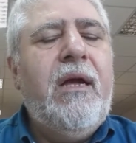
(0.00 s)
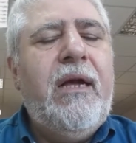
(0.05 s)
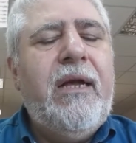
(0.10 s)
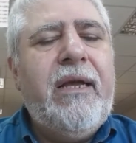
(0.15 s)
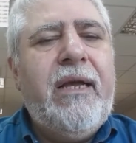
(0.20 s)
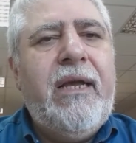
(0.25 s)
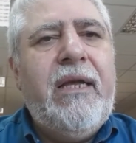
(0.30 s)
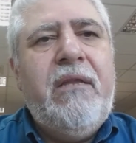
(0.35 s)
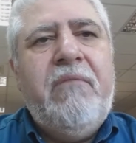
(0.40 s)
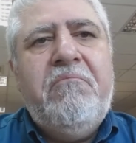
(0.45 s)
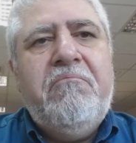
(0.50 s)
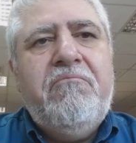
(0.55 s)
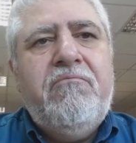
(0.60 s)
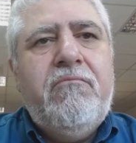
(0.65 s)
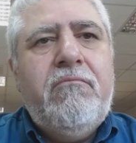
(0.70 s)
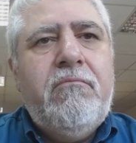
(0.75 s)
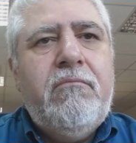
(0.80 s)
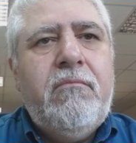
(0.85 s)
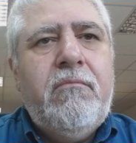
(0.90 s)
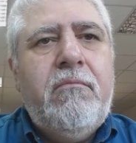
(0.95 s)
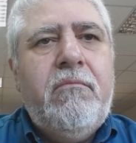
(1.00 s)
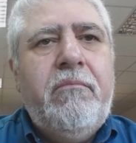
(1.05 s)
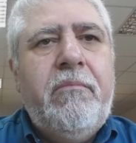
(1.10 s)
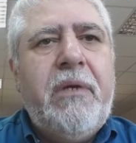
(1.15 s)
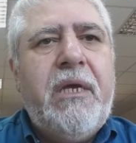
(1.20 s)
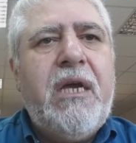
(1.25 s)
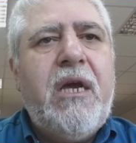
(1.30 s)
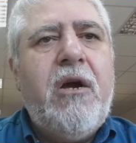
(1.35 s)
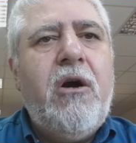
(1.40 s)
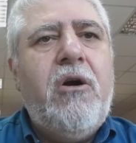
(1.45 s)
Again,
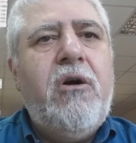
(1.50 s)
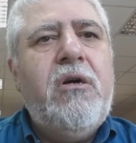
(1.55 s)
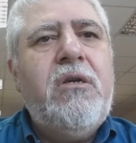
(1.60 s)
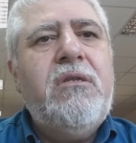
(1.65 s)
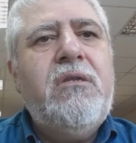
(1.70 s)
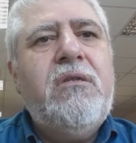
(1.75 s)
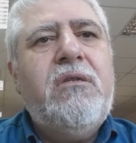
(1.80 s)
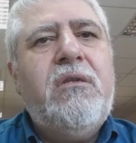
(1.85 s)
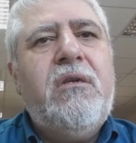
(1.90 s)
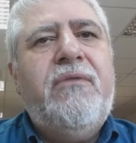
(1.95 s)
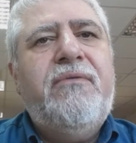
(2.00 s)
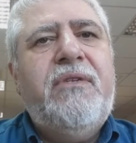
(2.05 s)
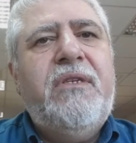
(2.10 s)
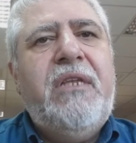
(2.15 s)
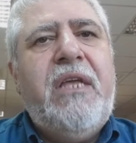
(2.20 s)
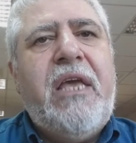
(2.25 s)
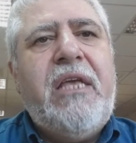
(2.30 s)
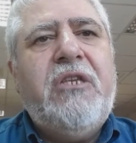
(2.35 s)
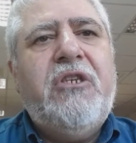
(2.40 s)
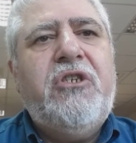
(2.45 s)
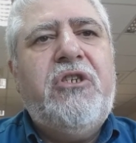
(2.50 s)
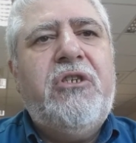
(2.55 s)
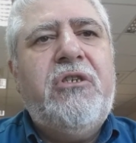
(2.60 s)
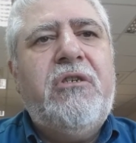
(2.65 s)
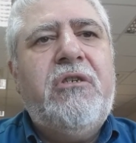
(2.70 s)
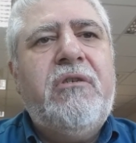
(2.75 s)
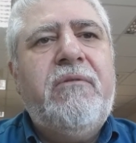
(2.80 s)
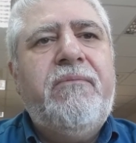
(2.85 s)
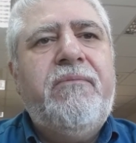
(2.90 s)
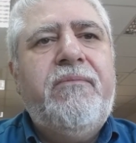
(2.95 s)
because of the
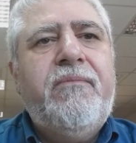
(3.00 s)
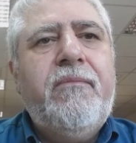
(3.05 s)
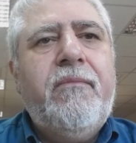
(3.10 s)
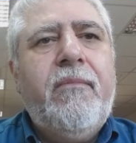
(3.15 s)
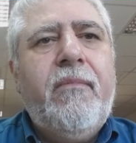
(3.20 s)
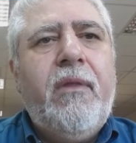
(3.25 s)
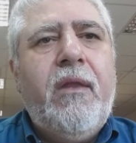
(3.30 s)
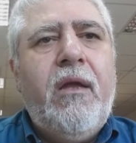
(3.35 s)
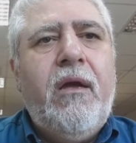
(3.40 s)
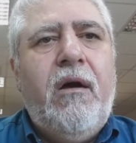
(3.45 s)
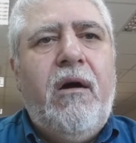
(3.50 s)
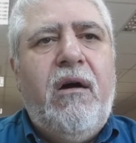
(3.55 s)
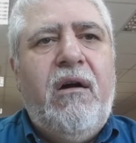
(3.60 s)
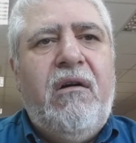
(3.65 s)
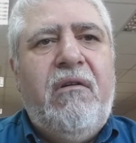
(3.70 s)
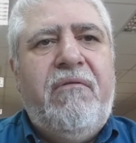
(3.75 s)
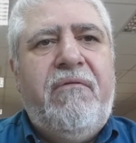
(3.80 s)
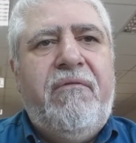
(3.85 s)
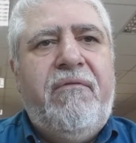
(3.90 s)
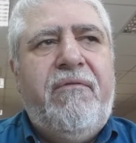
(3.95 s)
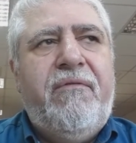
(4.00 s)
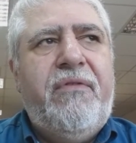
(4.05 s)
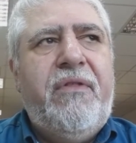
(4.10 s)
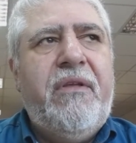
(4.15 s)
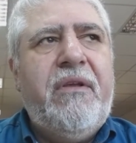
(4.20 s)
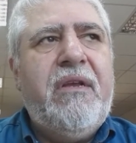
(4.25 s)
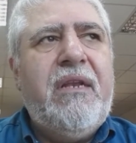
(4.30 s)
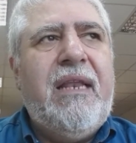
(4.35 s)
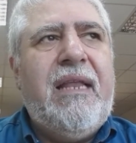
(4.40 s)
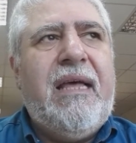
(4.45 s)
nature of
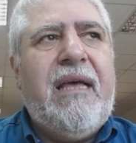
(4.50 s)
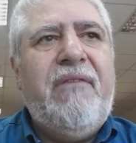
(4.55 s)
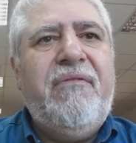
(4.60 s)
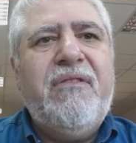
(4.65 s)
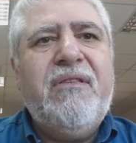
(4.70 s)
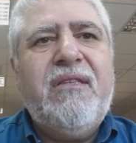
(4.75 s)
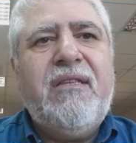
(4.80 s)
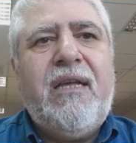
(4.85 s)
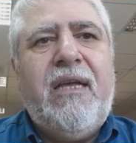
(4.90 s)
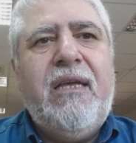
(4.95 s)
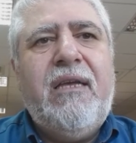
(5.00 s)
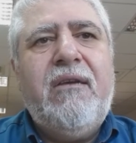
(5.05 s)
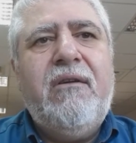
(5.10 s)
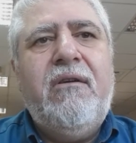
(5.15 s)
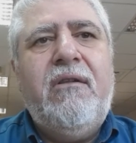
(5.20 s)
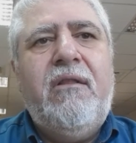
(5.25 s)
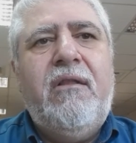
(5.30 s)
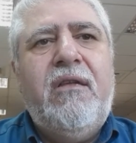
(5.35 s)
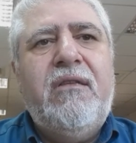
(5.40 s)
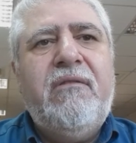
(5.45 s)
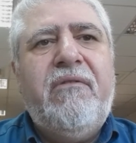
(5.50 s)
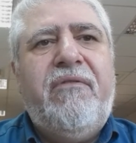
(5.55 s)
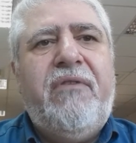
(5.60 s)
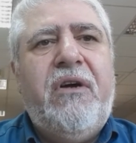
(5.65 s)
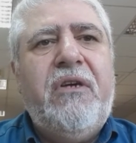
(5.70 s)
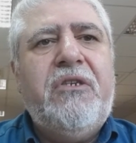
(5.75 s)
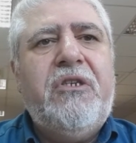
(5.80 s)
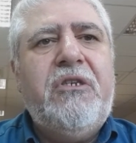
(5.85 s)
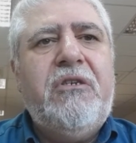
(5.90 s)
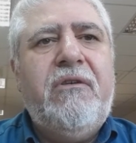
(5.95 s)
the life cycle as a
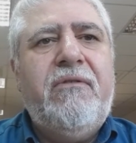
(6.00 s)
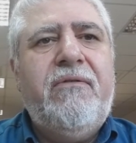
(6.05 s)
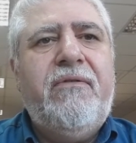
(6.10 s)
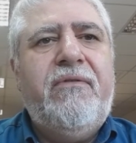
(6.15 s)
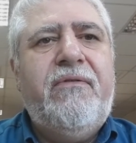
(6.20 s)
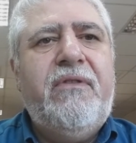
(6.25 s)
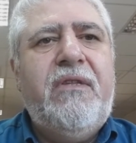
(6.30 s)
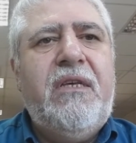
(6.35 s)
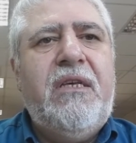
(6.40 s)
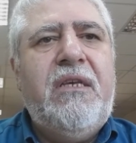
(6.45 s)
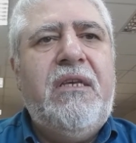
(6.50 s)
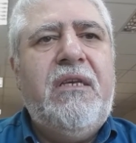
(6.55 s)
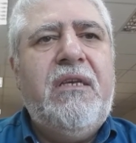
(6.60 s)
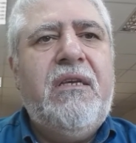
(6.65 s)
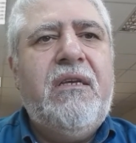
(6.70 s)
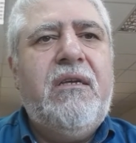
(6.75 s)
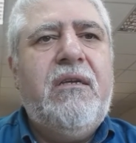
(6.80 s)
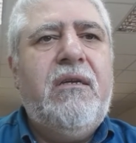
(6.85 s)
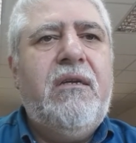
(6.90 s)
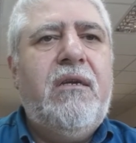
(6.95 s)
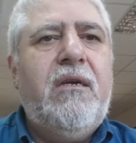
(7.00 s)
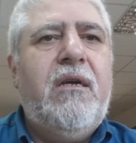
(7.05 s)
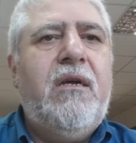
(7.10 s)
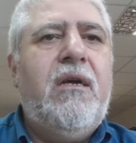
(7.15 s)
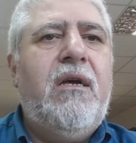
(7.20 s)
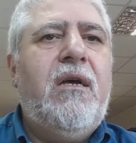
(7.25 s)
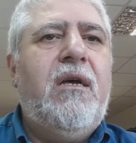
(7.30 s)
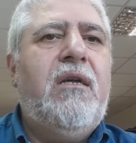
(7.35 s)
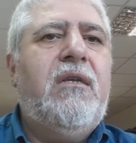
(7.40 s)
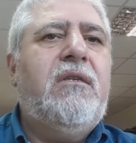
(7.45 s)
function of the
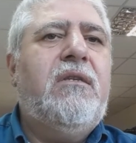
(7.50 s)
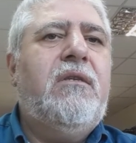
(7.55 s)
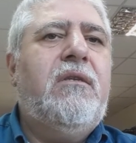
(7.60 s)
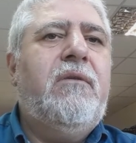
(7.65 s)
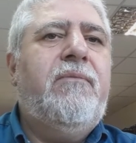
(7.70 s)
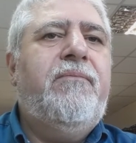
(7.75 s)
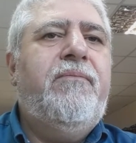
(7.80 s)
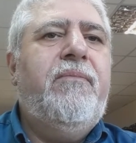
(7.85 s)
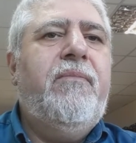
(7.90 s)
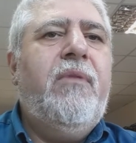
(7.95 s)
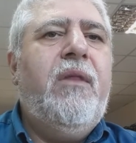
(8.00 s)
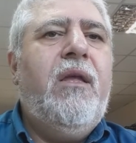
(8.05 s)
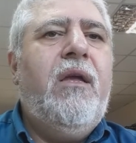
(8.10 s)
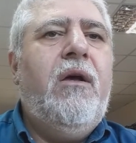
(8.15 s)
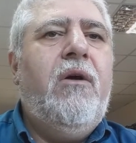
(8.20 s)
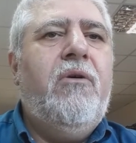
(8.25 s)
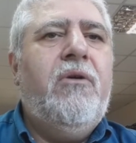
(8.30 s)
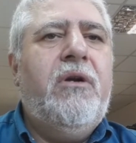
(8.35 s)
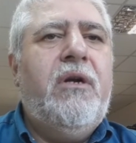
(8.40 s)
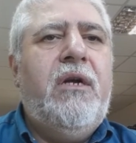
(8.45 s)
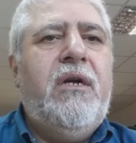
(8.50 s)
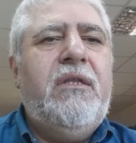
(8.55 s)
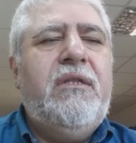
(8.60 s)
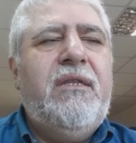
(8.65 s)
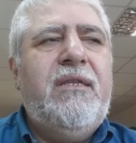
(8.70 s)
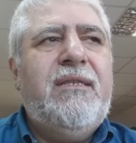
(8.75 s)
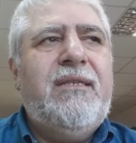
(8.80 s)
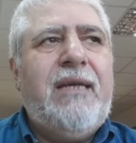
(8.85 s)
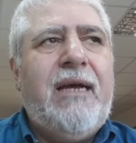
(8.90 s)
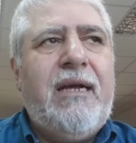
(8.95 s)

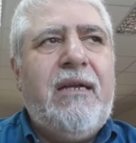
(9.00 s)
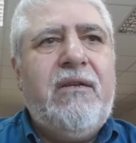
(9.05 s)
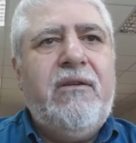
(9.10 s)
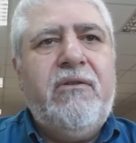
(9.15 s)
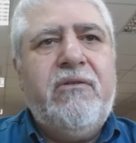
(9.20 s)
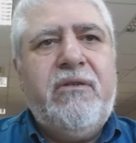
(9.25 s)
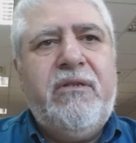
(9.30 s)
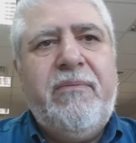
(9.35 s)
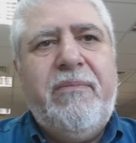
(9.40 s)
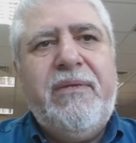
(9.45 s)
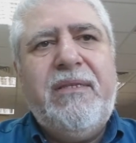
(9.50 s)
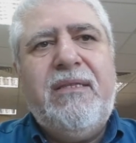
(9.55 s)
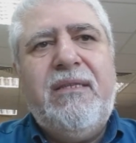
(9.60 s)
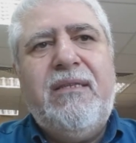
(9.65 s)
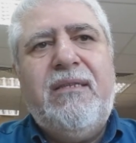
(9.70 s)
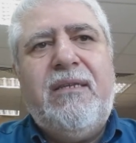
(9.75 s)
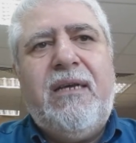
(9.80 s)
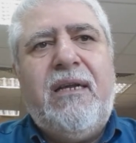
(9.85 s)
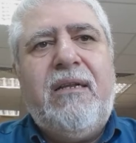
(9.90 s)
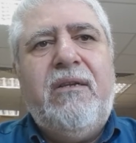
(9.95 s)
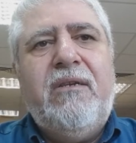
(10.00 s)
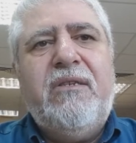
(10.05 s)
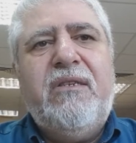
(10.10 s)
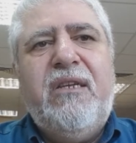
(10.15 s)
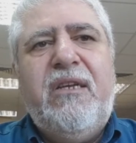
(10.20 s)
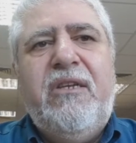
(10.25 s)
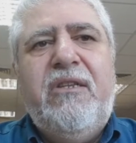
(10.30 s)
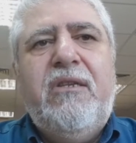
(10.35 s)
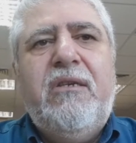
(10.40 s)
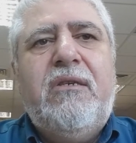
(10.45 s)
sector, the business sector,
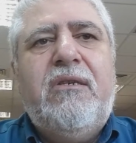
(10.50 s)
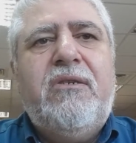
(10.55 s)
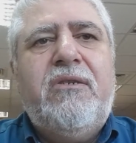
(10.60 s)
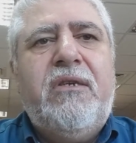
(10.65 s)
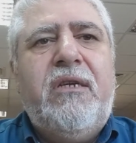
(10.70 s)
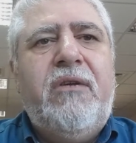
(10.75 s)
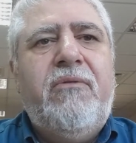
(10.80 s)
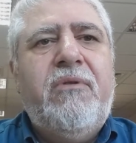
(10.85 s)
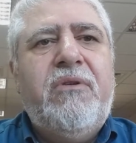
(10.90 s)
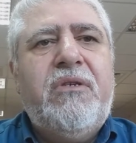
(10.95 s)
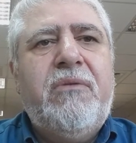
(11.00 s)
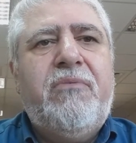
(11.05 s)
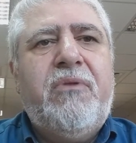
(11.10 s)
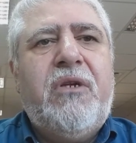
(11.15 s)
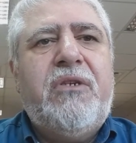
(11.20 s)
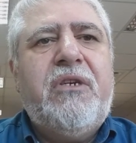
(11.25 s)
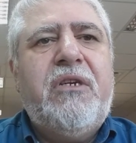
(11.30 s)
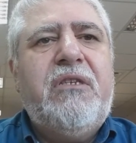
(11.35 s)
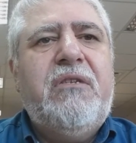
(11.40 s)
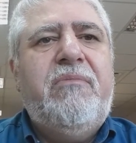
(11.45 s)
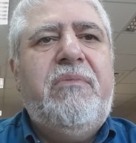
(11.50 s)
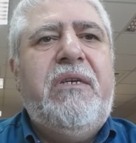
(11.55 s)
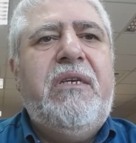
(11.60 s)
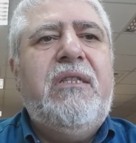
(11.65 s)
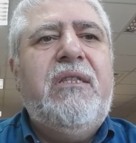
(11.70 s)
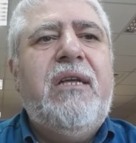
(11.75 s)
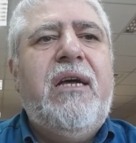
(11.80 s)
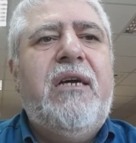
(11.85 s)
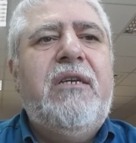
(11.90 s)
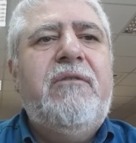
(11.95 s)
the industry where the project is
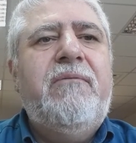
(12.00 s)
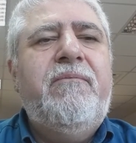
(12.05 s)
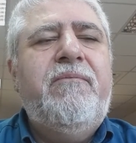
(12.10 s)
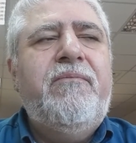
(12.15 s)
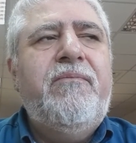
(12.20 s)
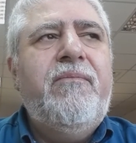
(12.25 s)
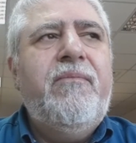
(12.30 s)
being done,